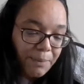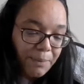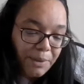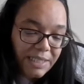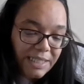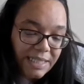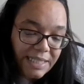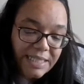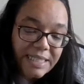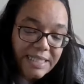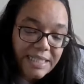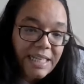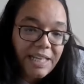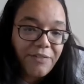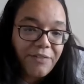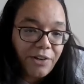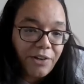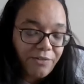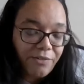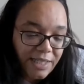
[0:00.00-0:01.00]
but since
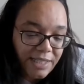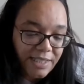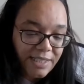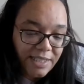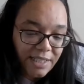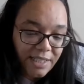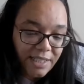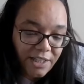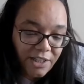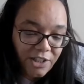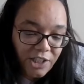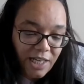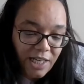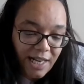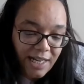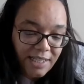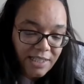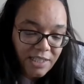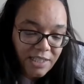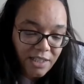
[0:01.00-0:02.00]
leaving research
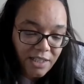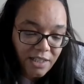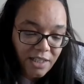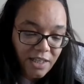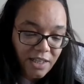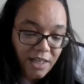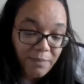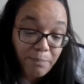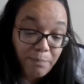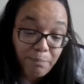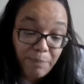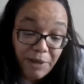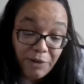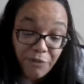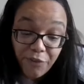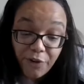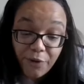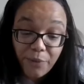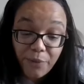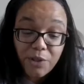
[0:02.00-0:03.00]
has
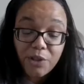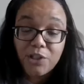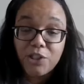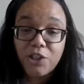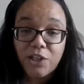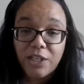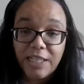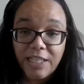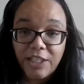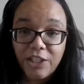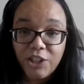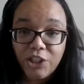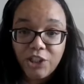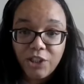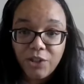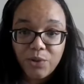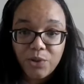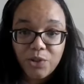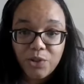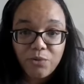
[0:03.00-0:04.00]
been focused on
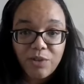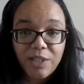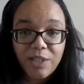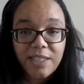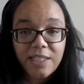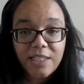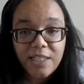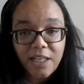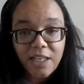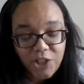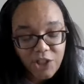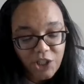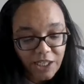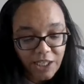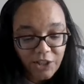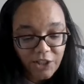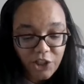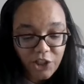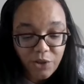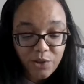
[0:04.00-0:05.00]

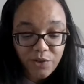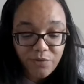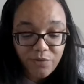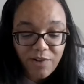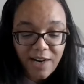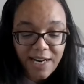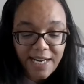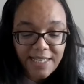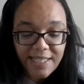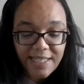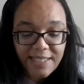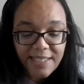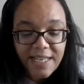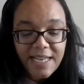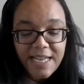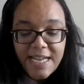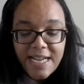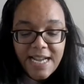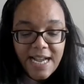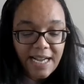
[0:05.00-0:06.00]
researching issues of race,
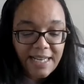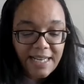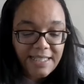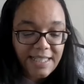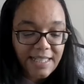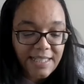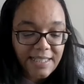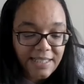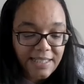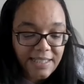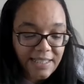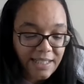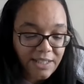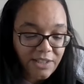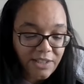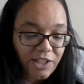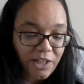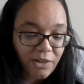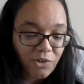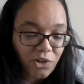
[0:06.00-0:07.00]
identity
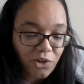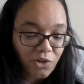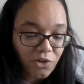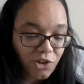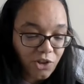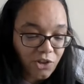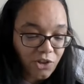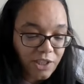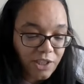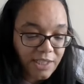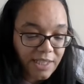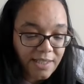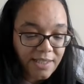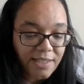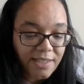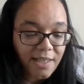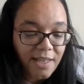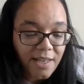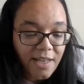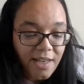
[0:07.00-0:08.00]
and social
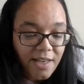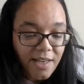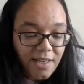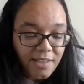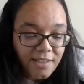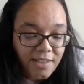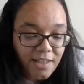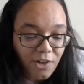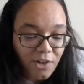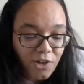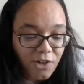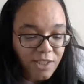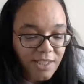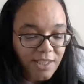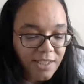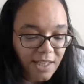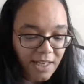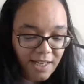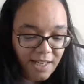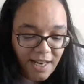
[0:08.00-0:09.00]
justice. So
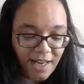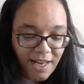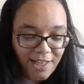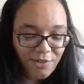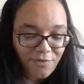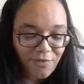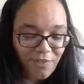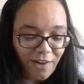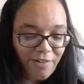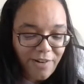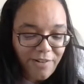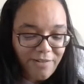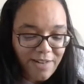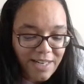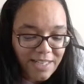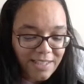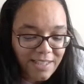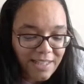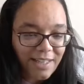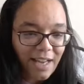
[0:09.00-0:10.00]
Christine has very
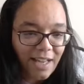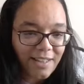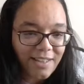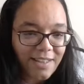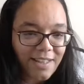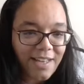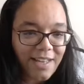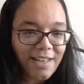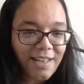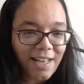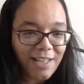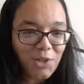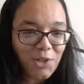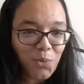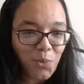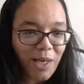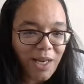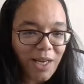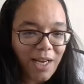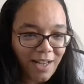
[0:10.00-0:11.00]
recently, I think
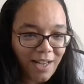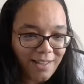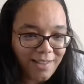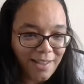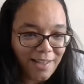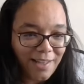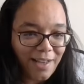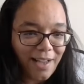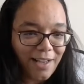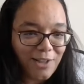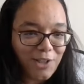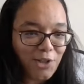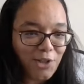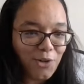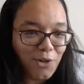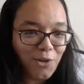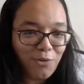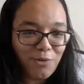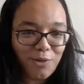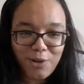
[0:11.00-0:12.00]
last week, I
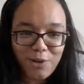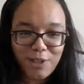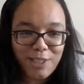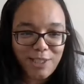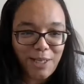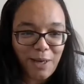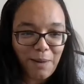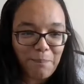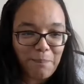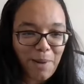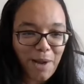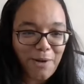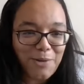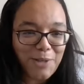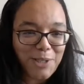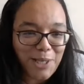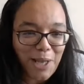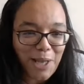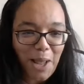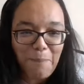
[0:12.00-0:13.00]
saw Christine
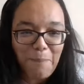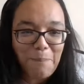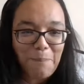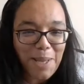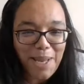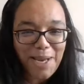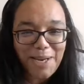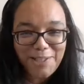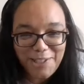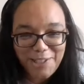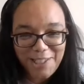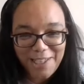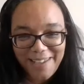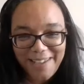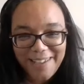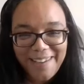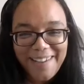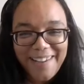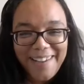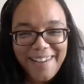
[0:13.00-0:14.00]
post a
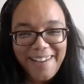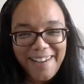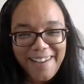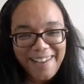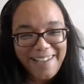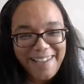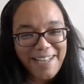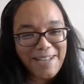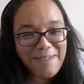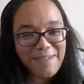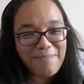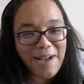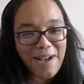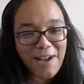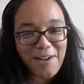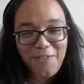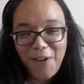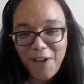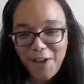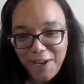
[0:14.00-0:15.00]
picture
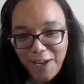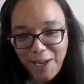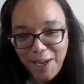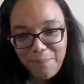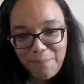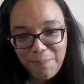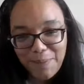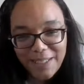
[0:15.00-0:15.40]
of her